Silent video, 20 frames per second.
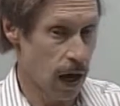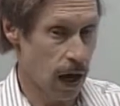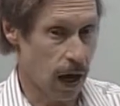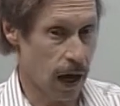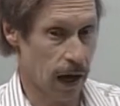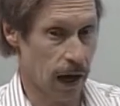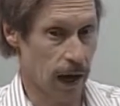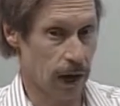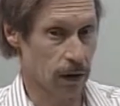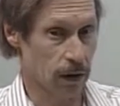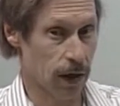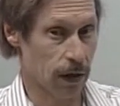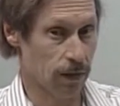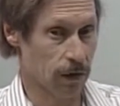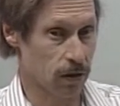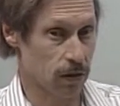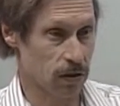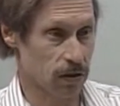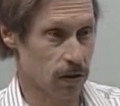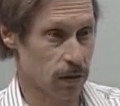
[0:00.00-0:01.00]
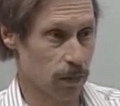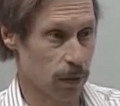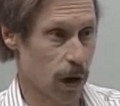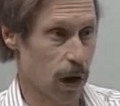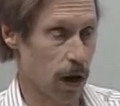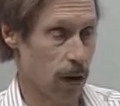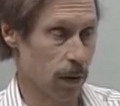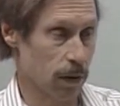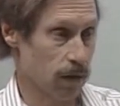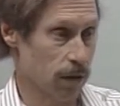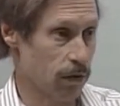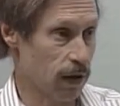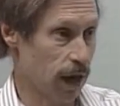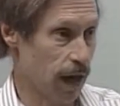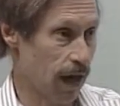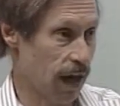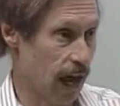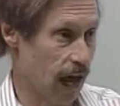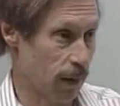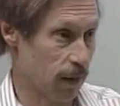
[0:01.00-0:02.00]
I don't have a crystal ball, but if
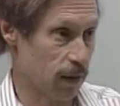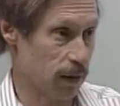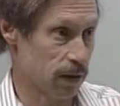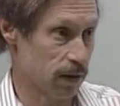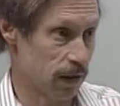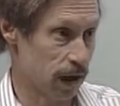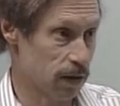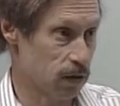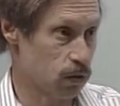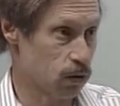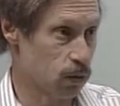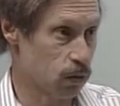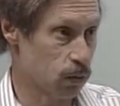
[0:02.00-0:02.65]
that happens, I do